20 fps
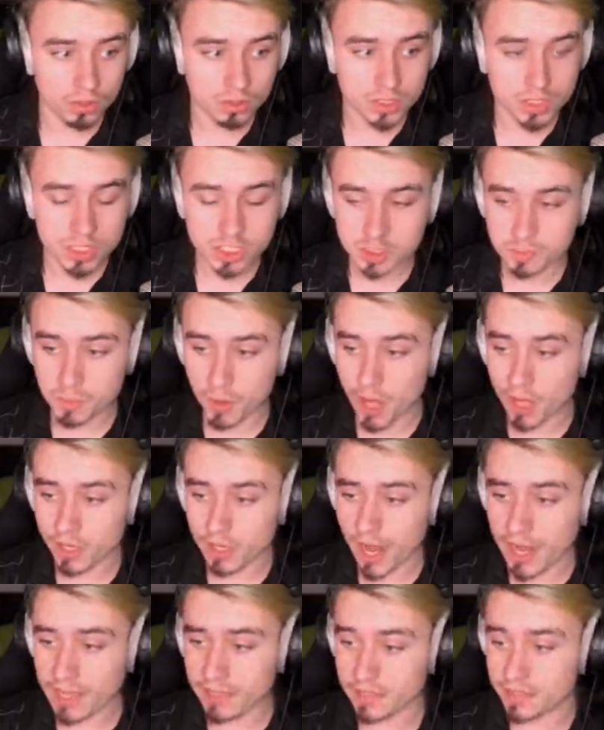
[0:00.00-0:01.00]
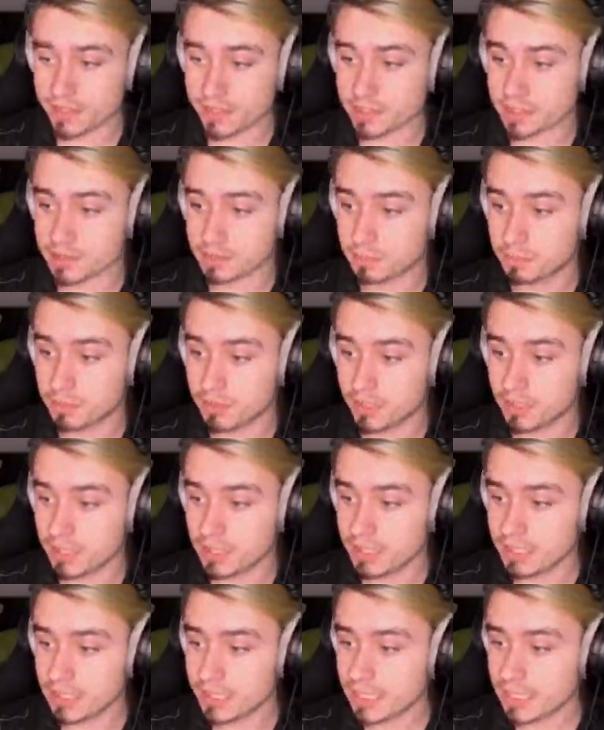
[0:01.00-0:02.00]
Spawn Island is
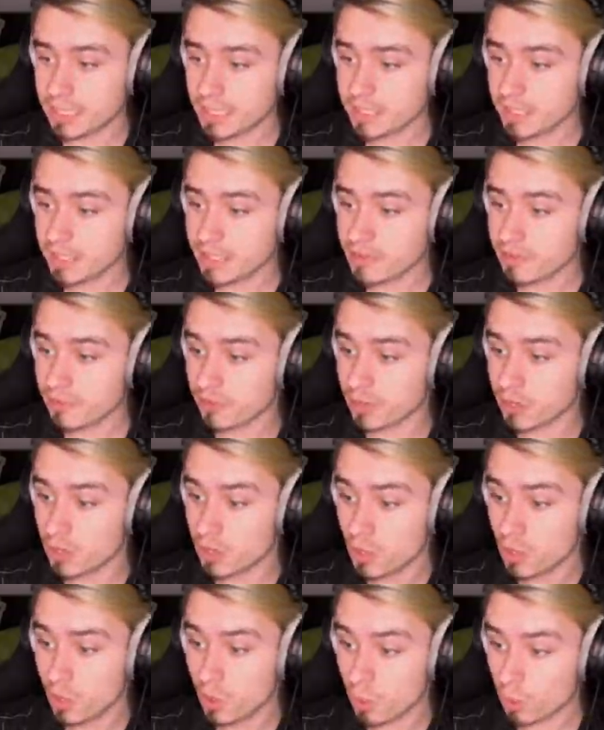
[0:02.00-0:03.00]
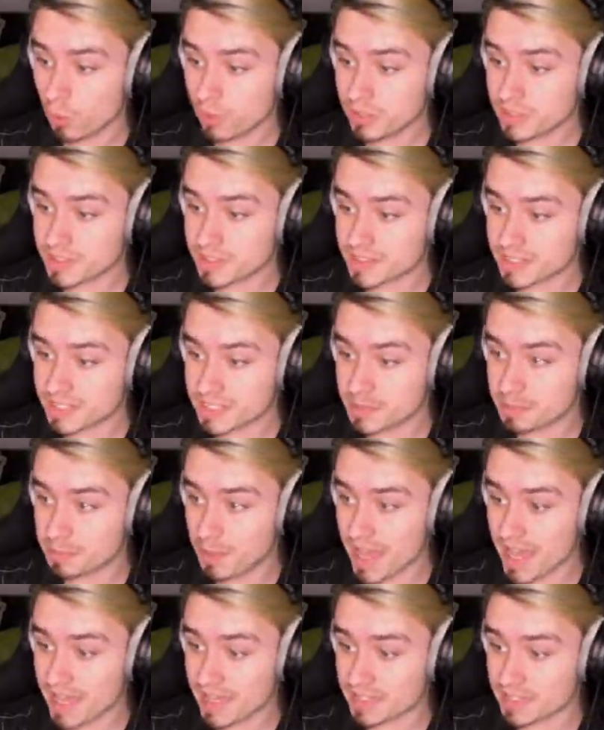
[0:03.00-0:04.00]
completely different. We're in
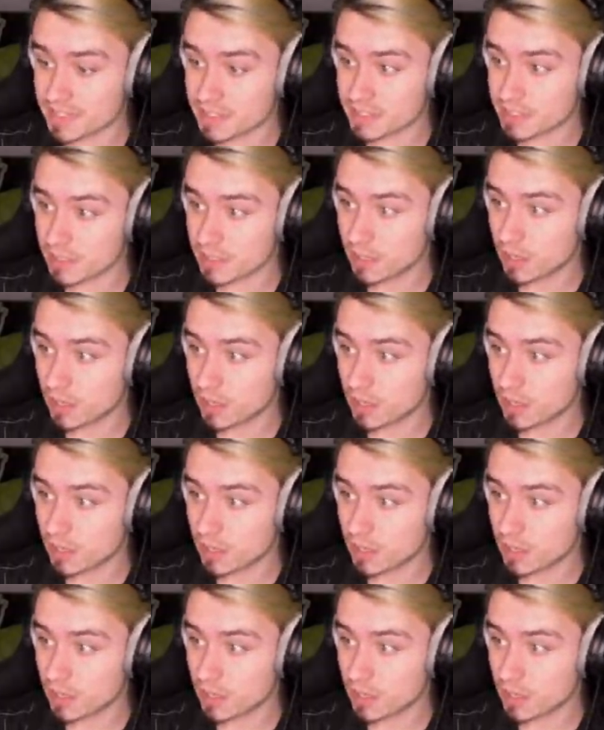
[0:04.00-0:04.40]
space.